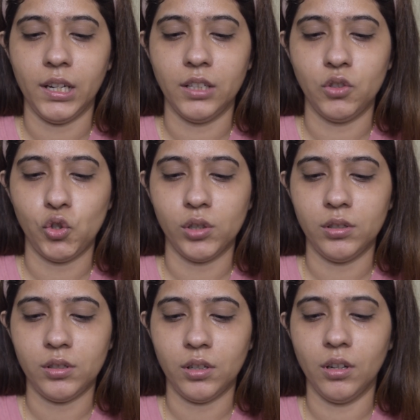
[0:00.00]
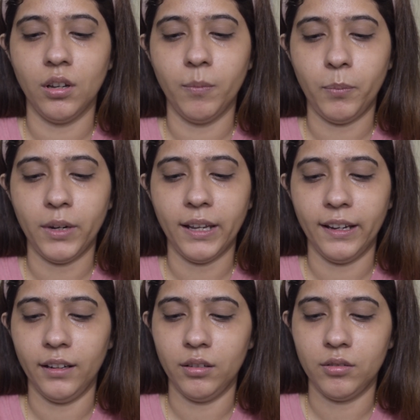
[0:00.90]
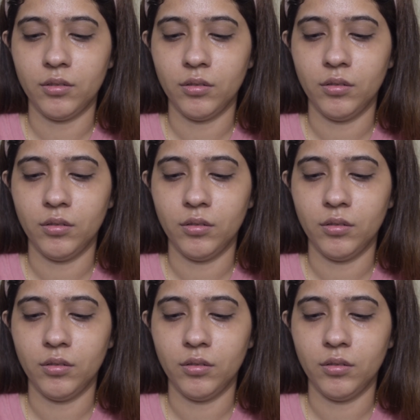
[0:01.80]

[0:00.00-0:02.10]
and just apply it